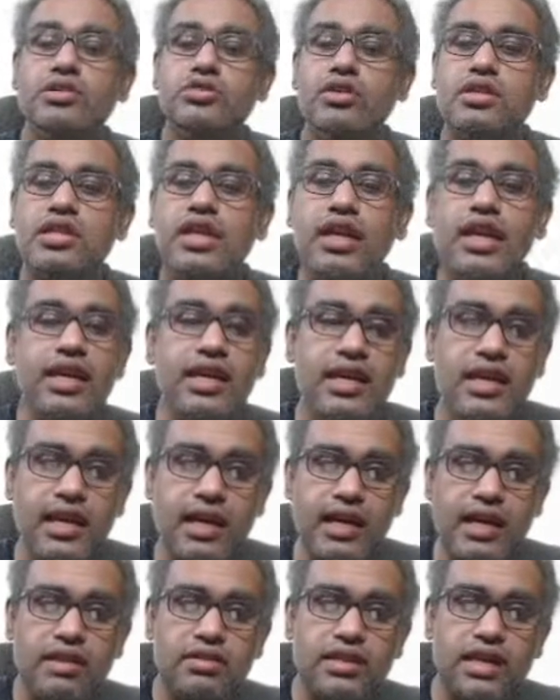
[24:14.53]
So in the
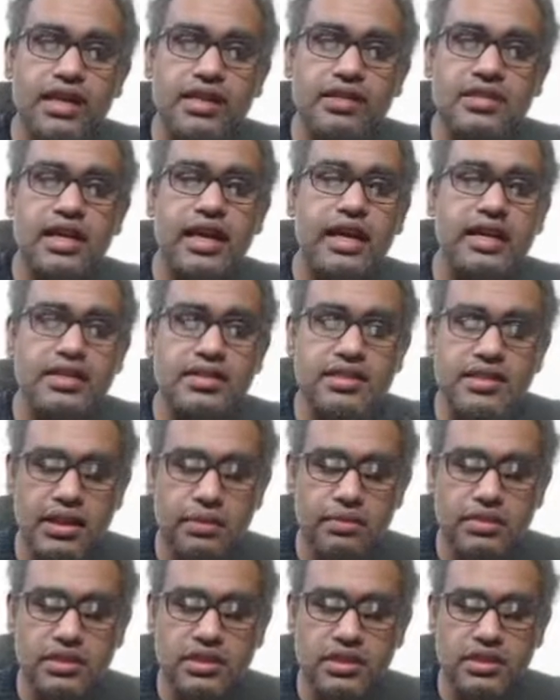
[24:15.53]
ulnar nerve, that is an
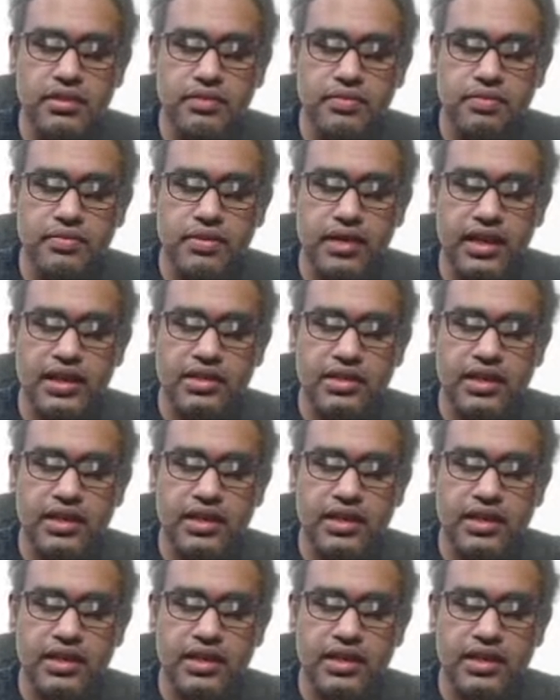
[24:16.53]
exception.